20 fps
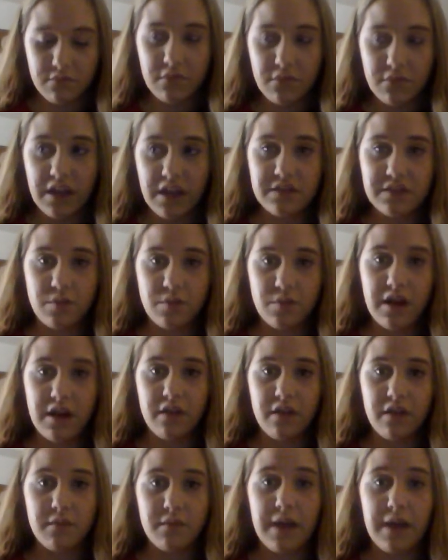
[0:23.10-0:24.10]
is
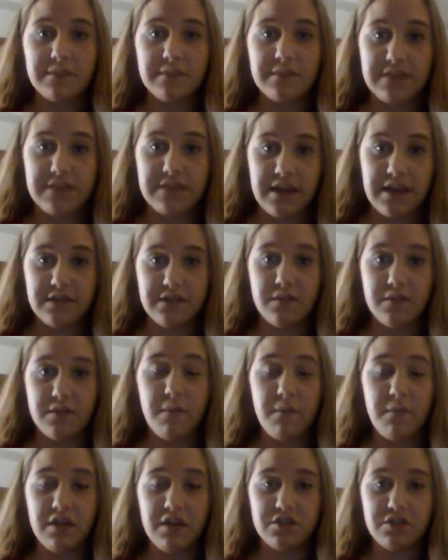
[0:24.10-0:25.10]
where the Bible says
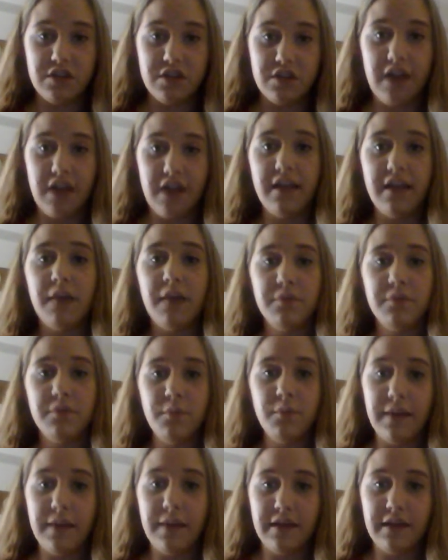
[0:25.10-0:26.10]
man should not lie with
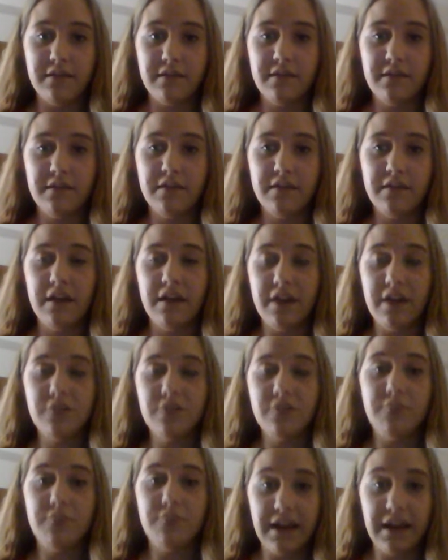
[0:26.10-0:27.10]

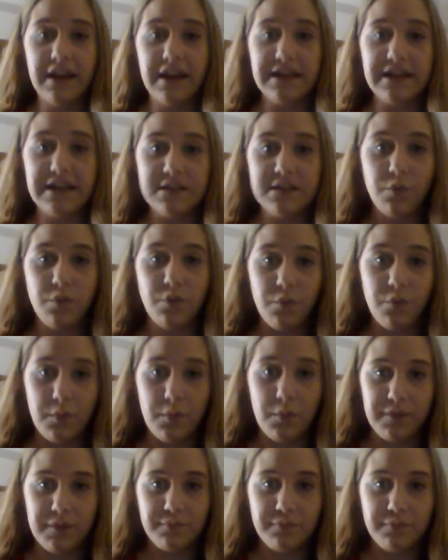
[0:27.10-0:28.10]
another man as he would a
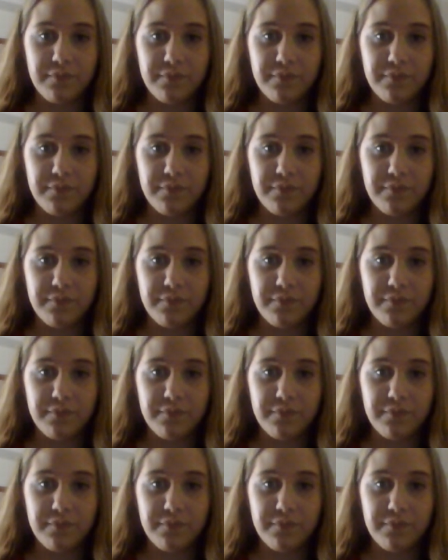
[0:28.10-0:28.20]
woman.